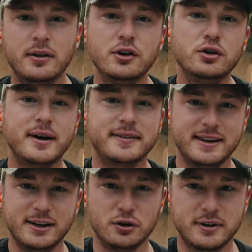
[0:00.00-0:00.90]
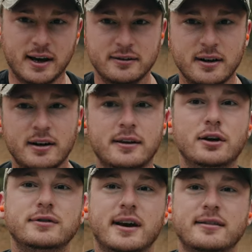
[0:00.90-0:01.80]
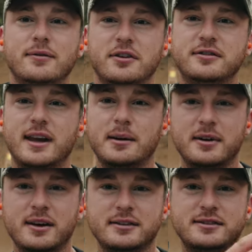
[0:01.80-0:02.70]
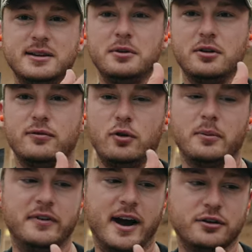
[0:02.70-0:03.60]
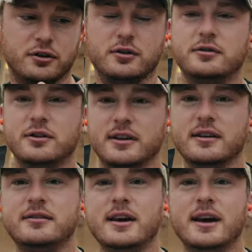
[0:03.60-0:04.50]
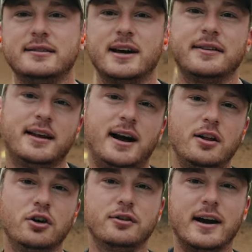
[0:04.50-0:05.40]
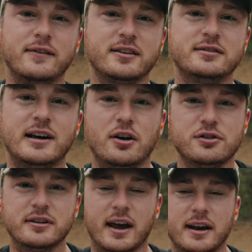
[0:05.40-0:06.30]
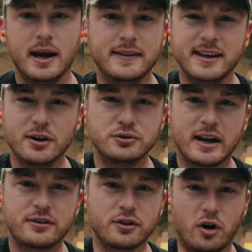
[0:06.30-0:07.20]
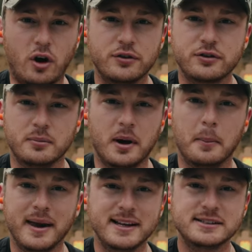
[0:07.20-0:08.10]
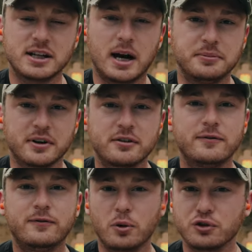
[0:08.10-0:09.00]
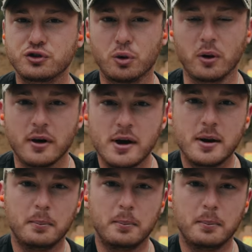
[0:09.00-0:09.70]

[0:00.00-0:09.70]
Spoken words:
Then you've got the EOTEX. The EOTEX have the same similar form factor to this. It's got that holographic style sight, and the EOTEX are awesome, amazing optics for sure.